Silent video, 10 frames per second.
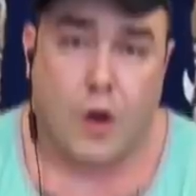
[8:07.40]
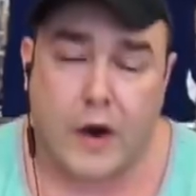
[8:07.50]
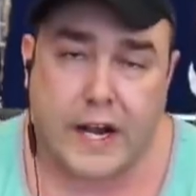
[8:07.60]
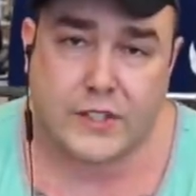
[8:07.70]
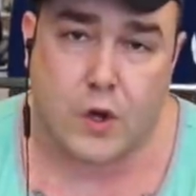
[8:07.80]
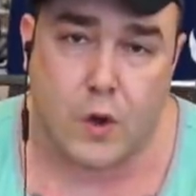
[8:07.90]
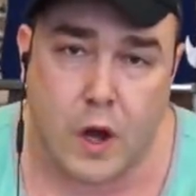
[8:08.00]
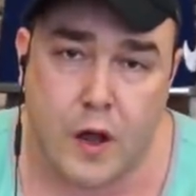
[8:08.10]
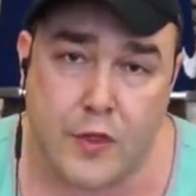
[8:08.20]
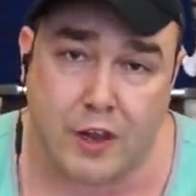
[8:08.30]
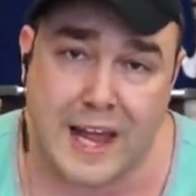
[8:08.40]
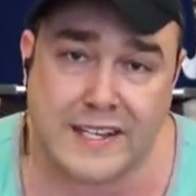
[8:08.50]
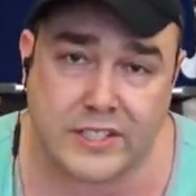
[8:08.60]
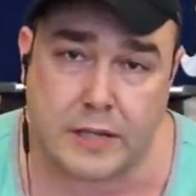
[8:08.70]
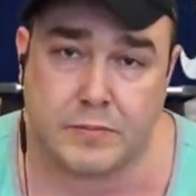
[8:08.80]
All right, so the
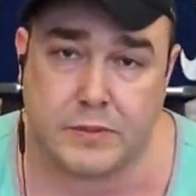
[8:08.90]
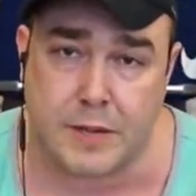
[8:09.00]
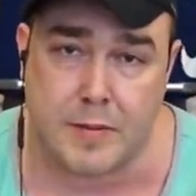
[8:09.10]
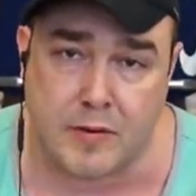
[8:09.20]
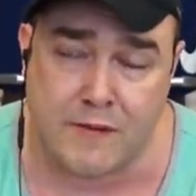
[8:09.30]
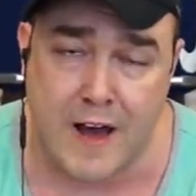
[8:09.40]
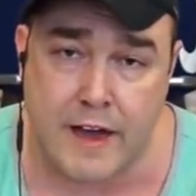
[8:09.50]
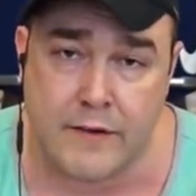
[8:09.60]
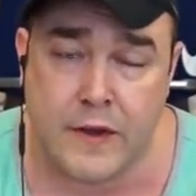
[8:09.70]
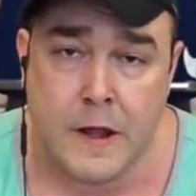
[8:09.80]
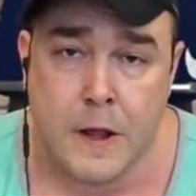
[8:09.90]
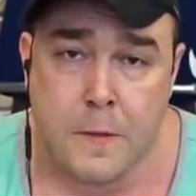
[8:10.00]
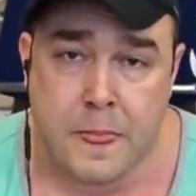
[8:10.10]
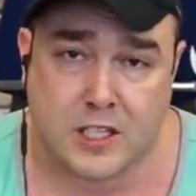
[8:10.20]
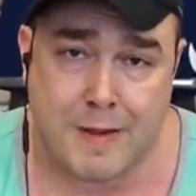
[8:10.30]
last tip, tip number five,
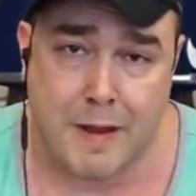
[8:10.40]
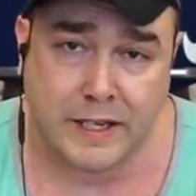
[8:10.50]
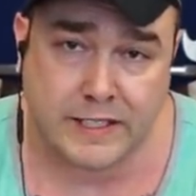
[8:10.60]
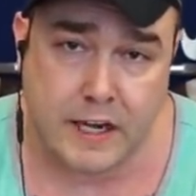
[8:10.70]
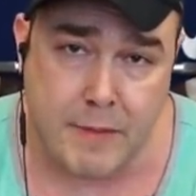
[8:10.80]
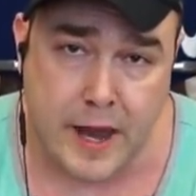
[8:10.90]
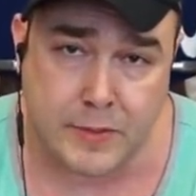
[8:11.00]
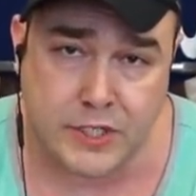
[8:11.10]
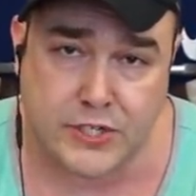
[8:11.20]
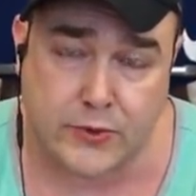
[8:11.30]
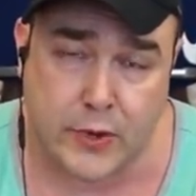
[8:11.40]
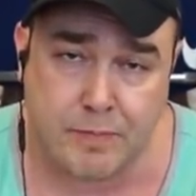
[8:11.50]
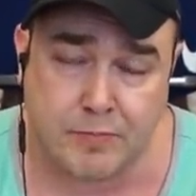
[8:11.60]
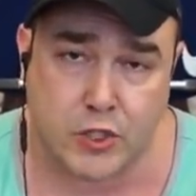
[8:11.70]
is about maintaining body position, right?